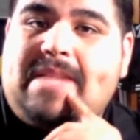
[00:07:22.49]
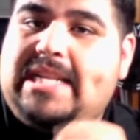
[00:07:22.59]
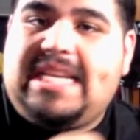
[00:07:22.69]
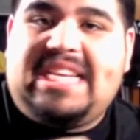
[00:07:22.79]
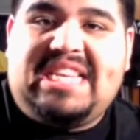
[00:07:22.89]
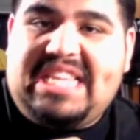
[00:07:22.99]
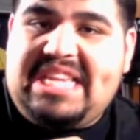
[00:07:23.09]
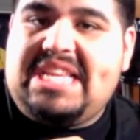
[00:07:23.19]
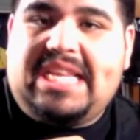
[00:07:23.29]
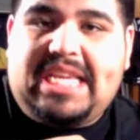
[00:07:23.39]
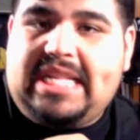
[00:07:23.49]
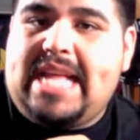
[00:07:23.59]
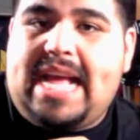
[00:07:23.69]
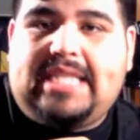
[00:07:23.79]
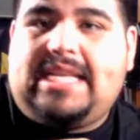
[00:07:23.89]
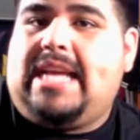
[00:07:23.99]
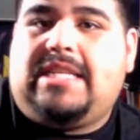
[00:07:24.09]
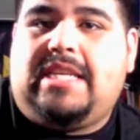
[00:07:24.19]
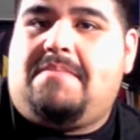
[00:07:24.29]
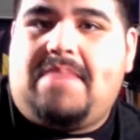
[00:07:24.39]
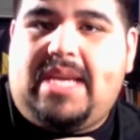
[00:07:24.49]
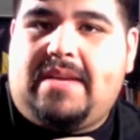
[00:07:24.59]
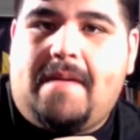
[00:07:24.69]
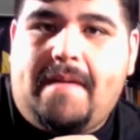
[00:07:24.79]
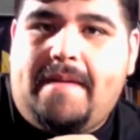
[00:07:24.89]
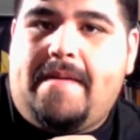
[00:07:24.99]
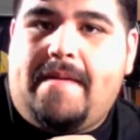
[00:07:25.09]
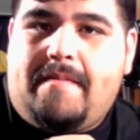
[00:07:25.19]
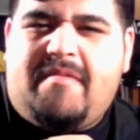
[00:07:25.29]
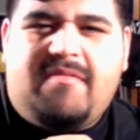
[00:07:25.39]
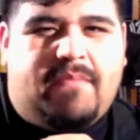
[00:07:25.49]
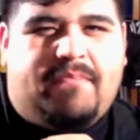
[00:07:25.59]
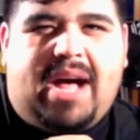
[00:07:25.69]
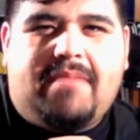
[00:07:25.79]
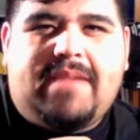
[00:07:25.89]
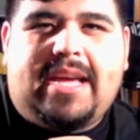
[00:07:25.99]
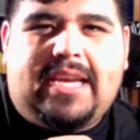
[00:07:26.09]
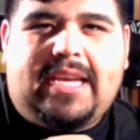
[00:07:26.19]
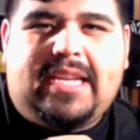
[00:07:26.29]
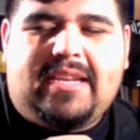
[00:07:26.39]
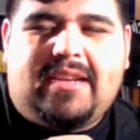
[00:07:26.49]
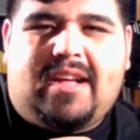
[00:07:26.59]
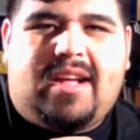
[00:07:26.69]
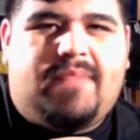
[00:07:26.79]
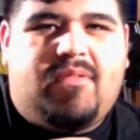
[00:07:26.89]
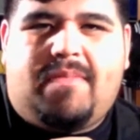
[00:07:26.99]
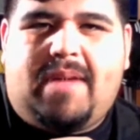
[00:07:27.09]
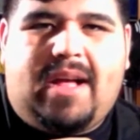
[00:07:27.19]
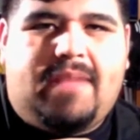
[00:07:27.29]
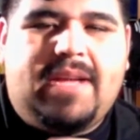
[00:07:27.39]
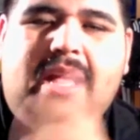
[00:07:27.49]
Did Negan eat that tainted meat? Remember when Bob got eaten? Oh, poor Bob.